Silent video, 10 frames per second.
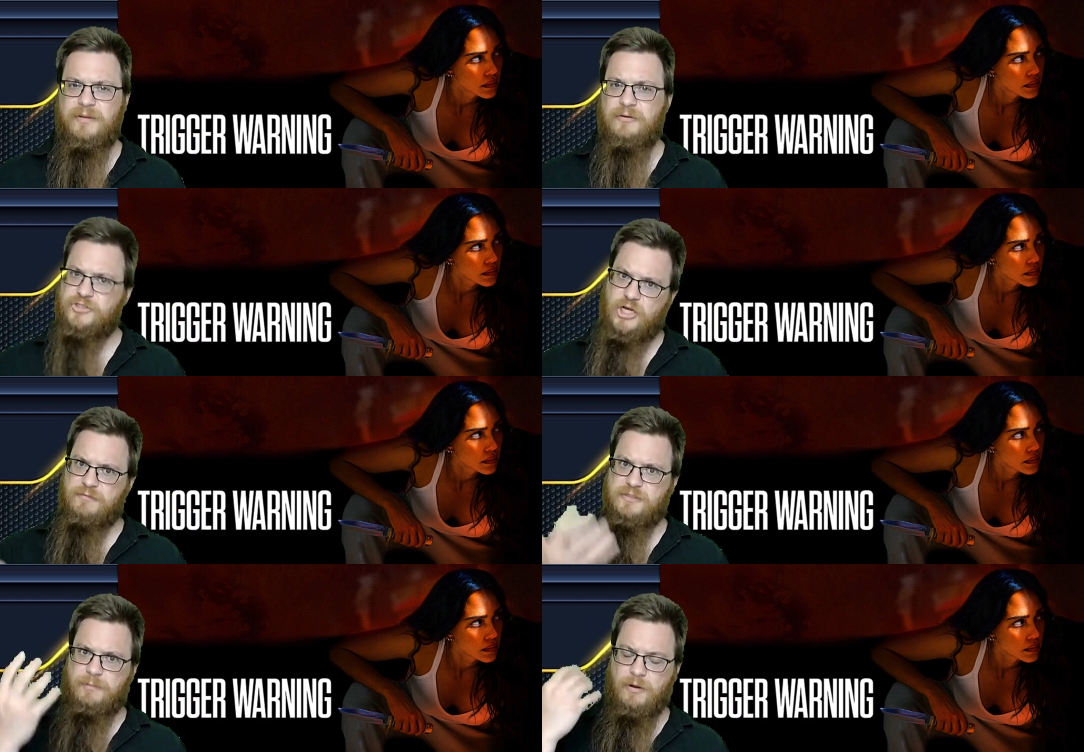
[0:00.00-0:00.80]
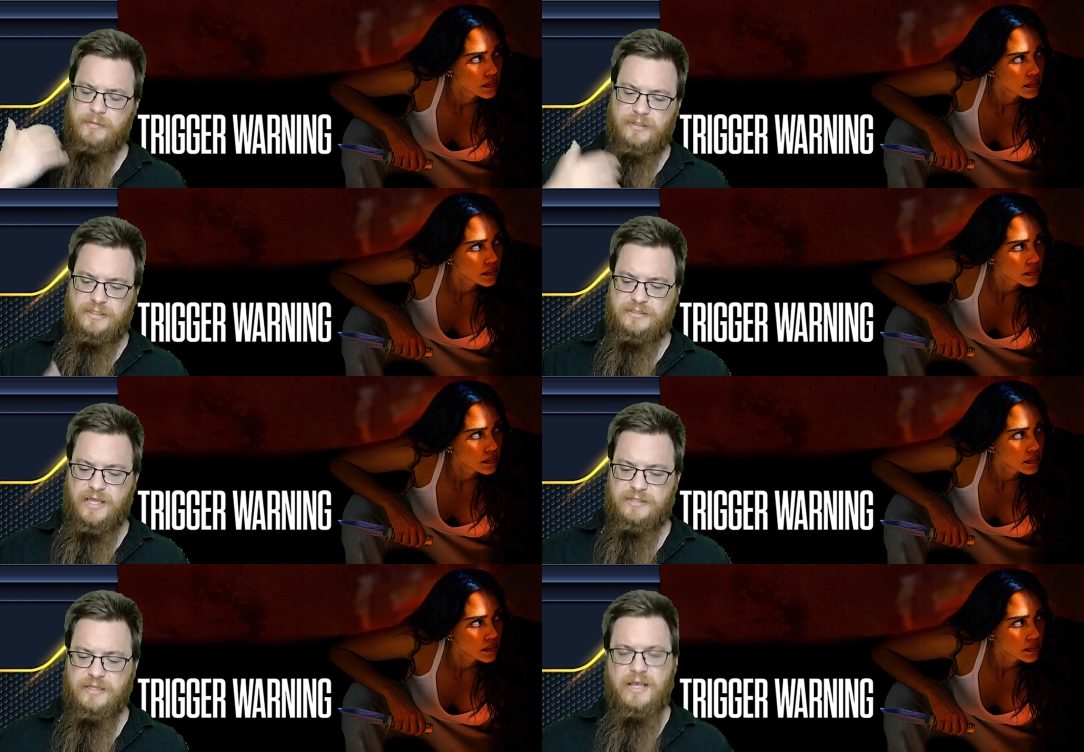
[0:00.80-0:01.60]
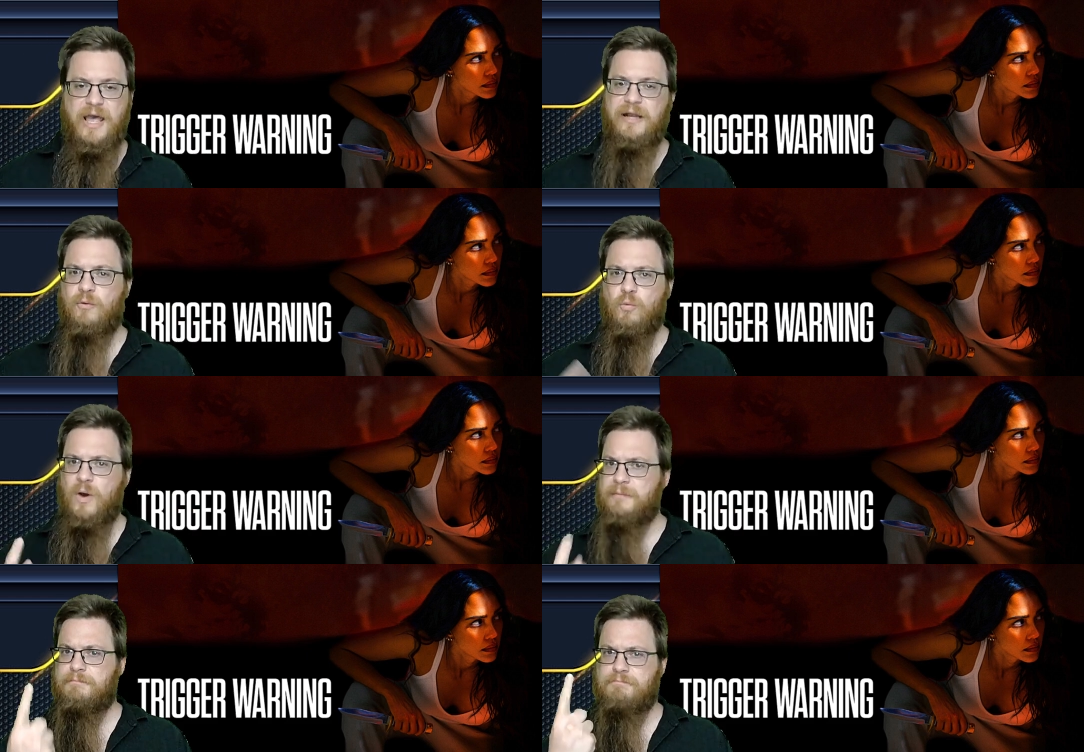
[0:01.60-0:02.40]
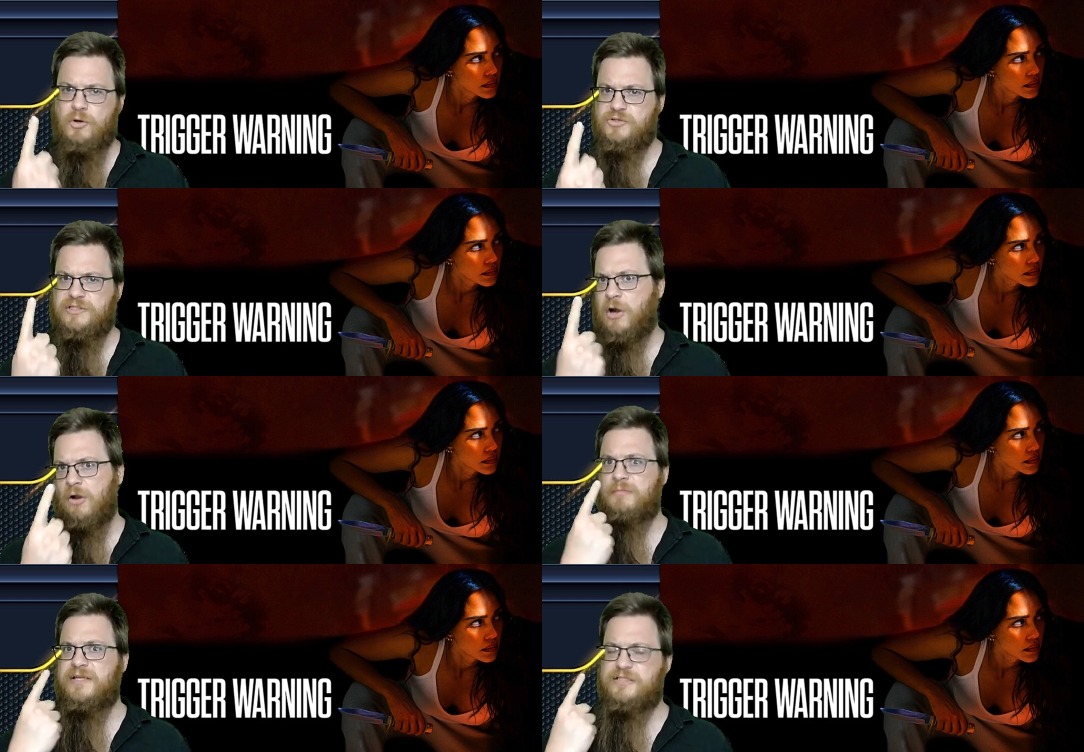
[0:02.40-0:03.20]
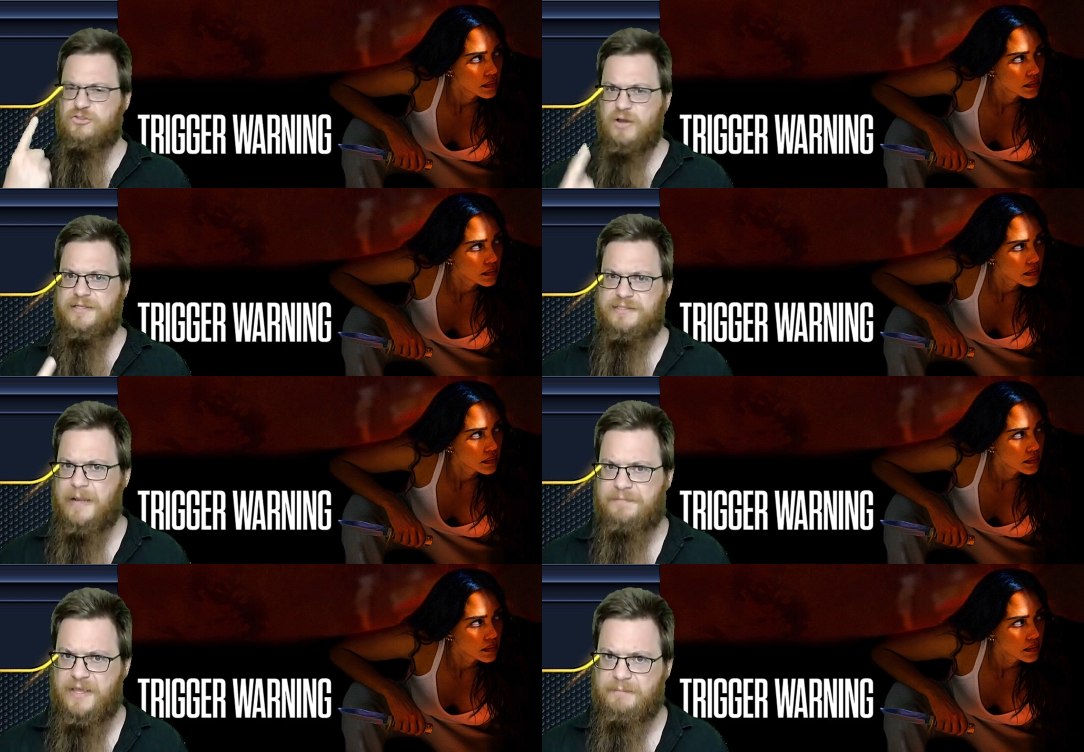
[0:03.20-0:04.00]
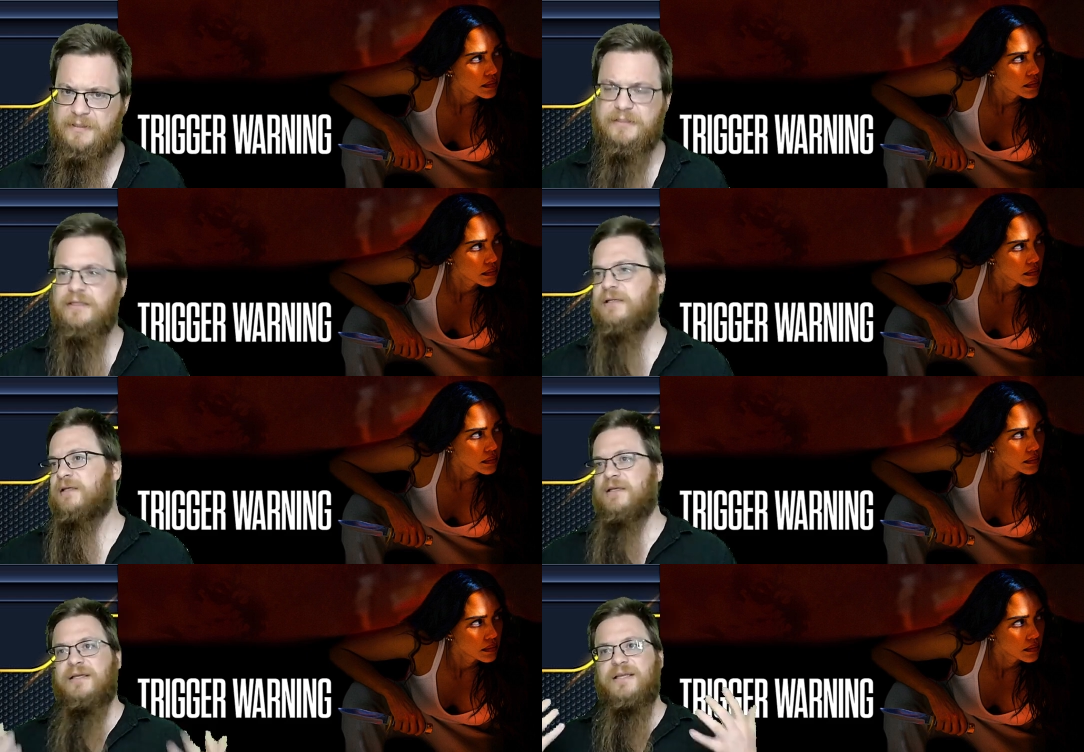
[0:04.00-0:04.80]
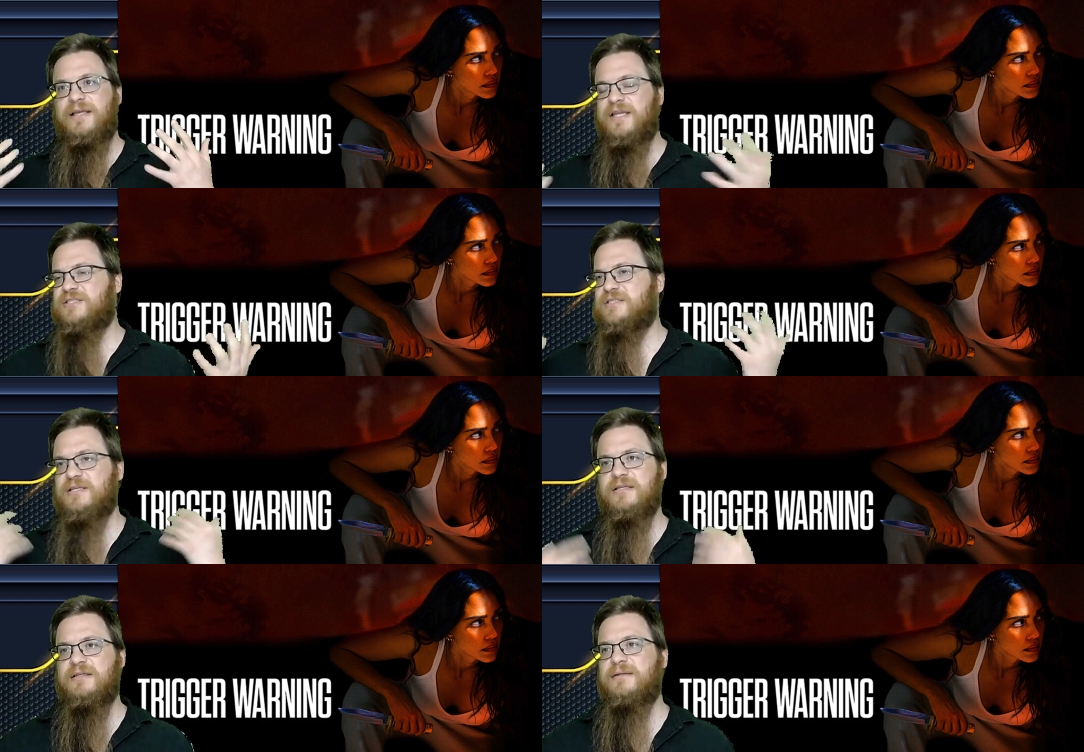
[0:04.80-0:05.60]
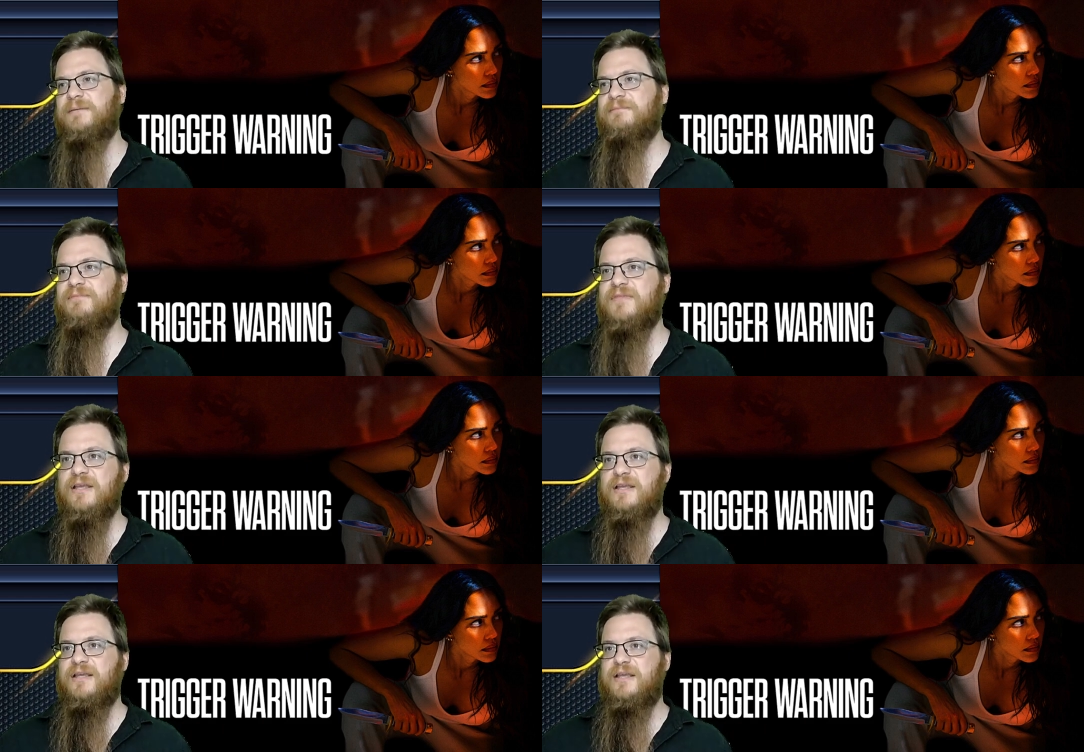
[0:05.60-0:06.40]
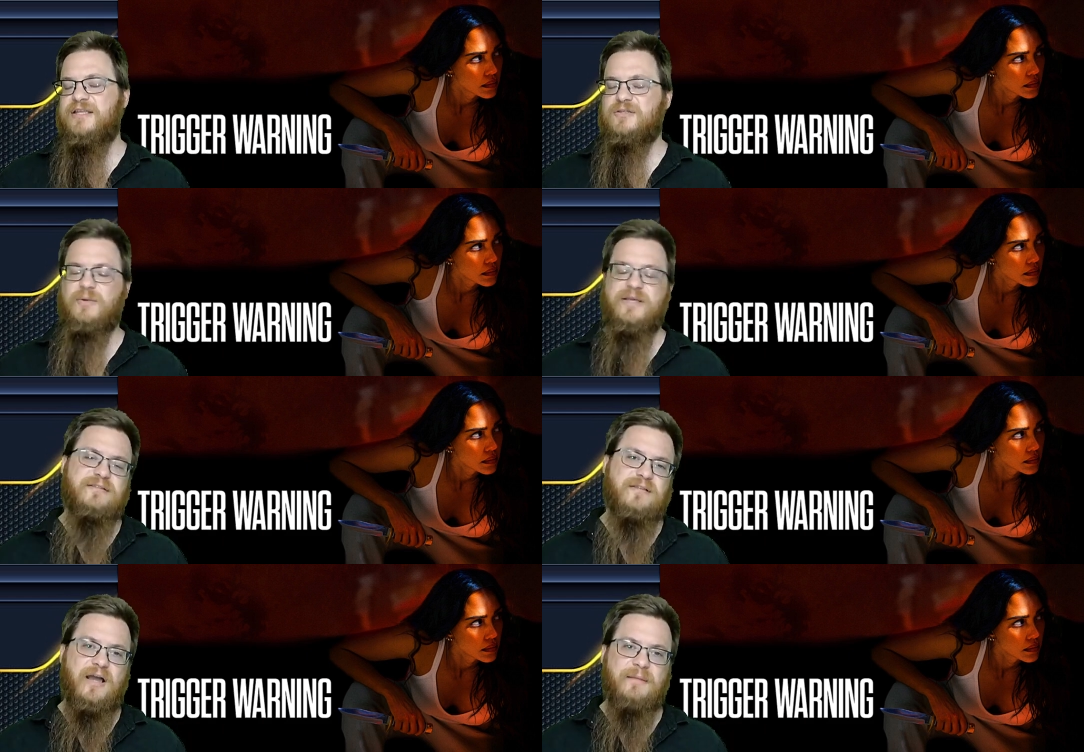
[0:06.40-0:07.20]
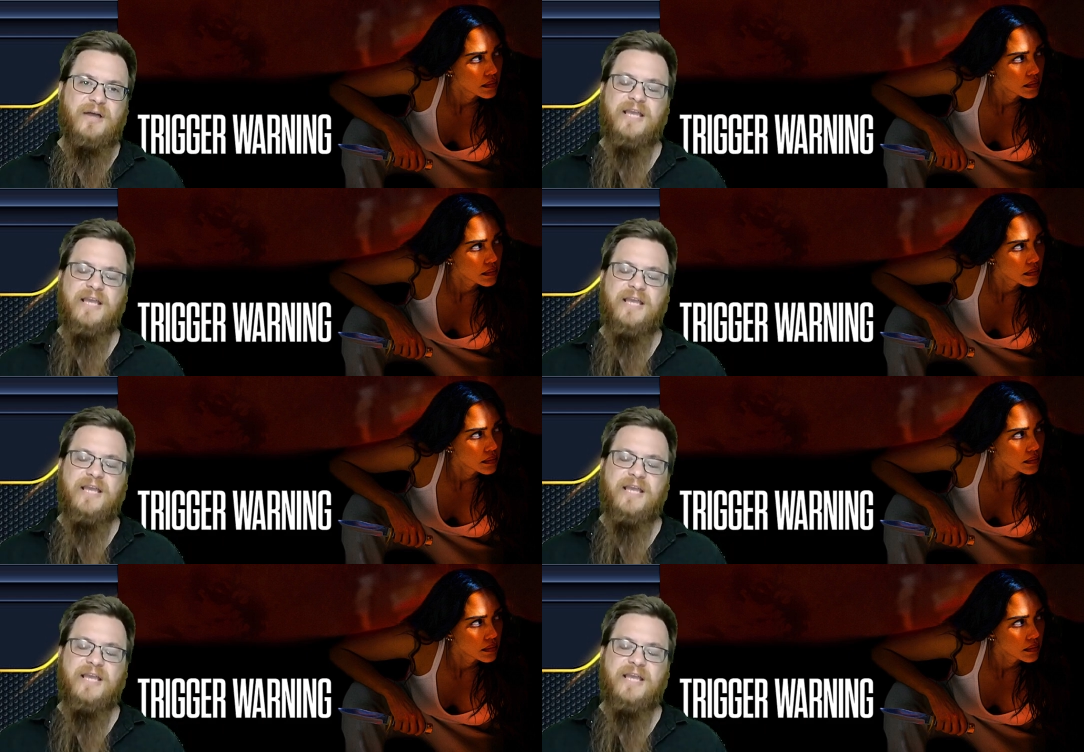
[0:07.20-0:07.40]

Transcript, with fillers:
Speaker 1: or sheriff's department in this case, and a one-person army to try to stop them. It's, it's a waste of time. I give